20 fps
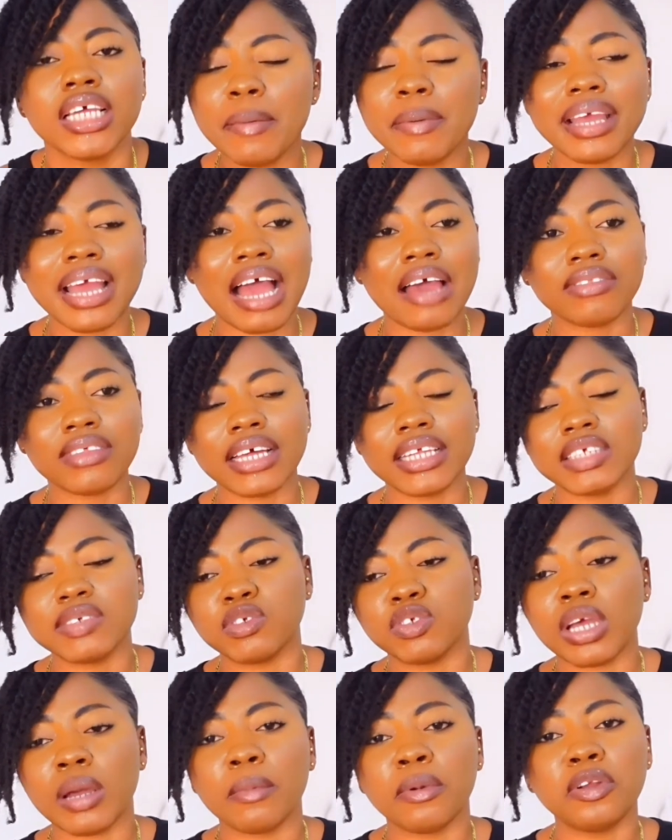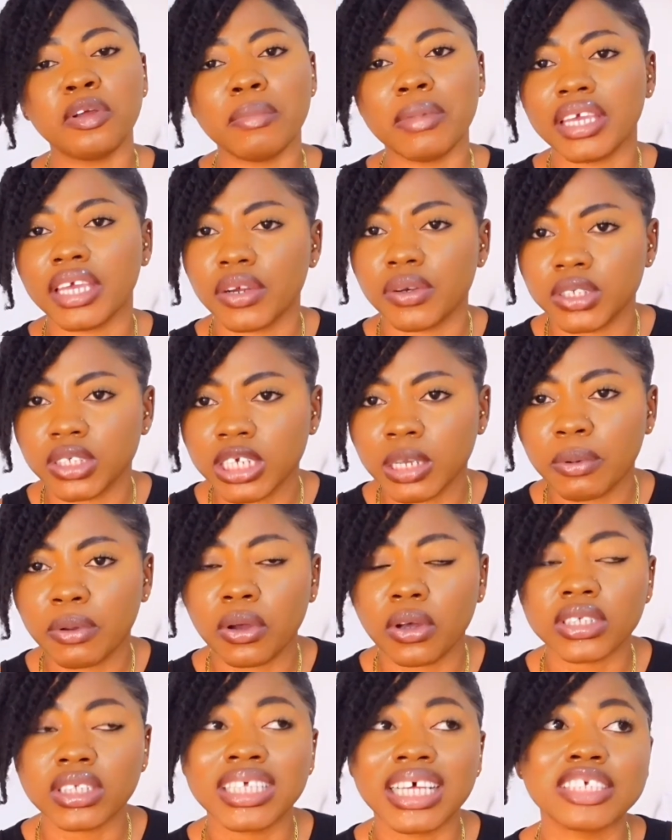Maybe after this video I'm going to make a research
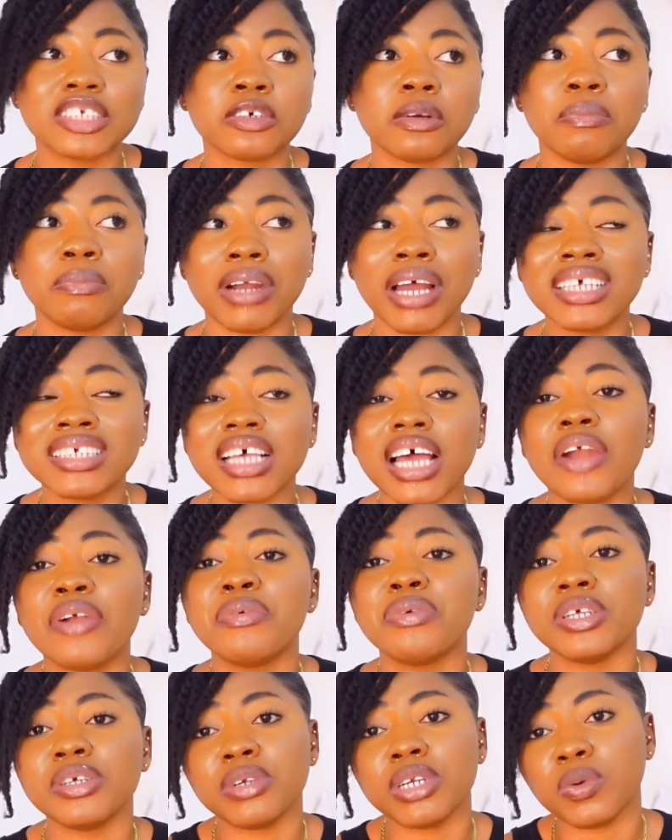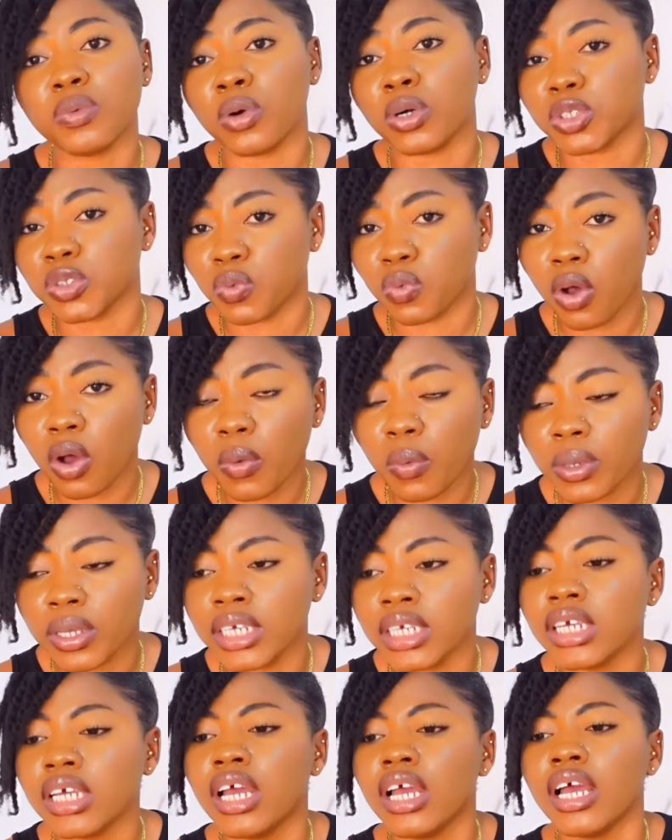because there's some brands I really want to work
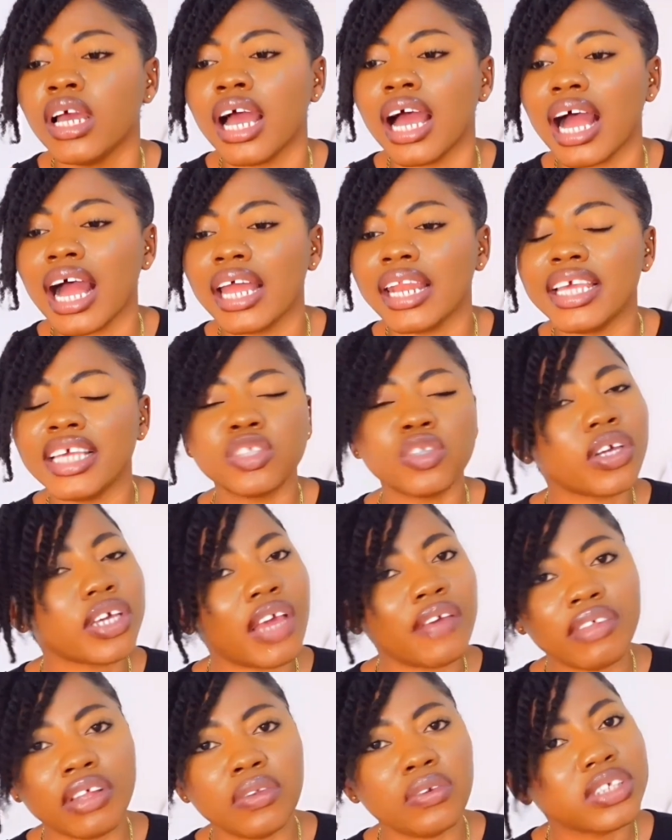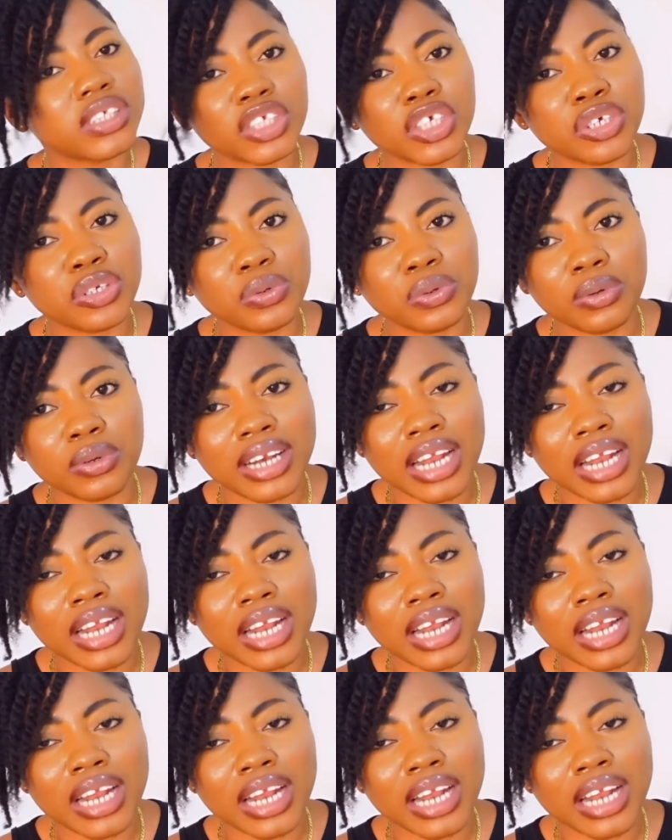with, and it's okay if they don't see you.